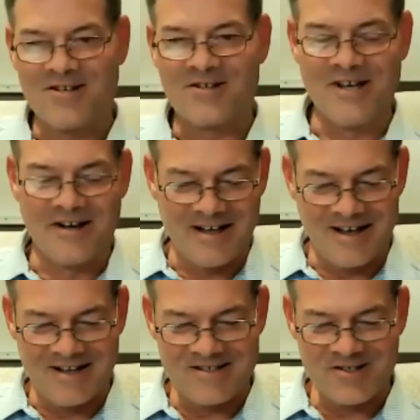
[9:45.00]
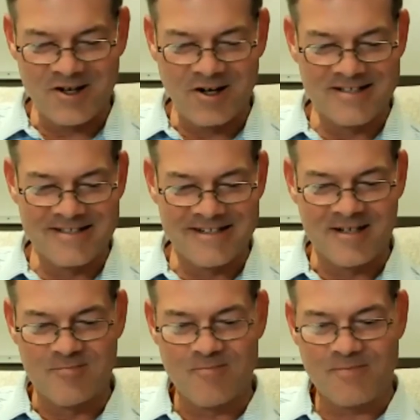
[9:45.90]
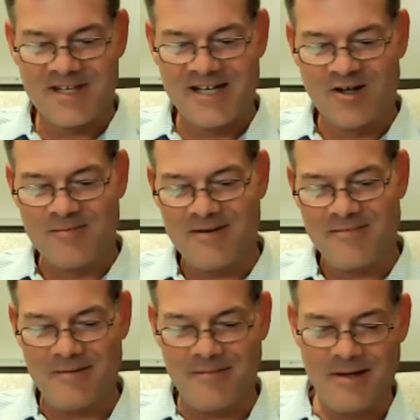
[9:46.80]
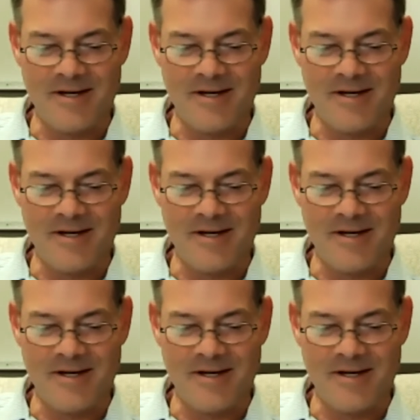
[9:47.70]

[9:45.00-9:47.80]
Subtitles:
No, I'll start, maybe